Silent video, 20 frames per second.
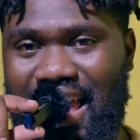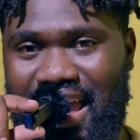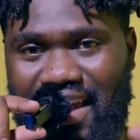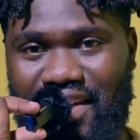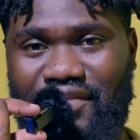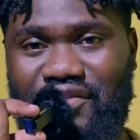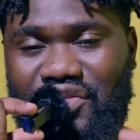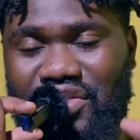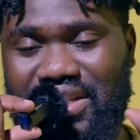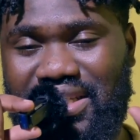
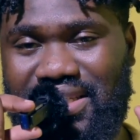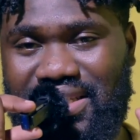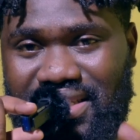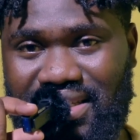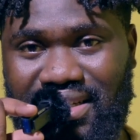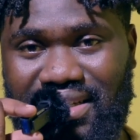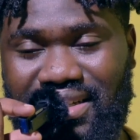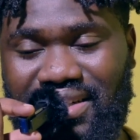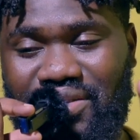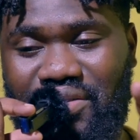every
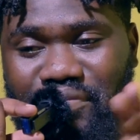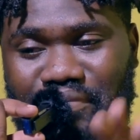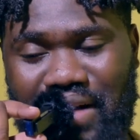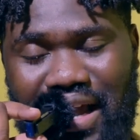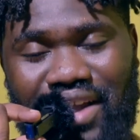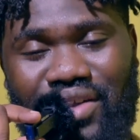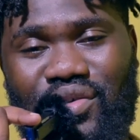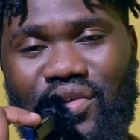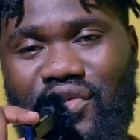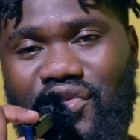single
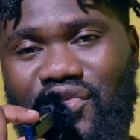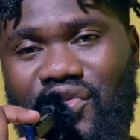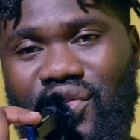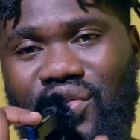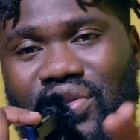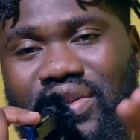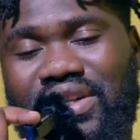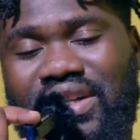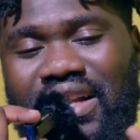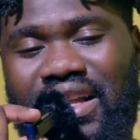
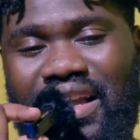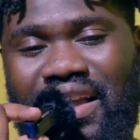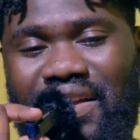microphone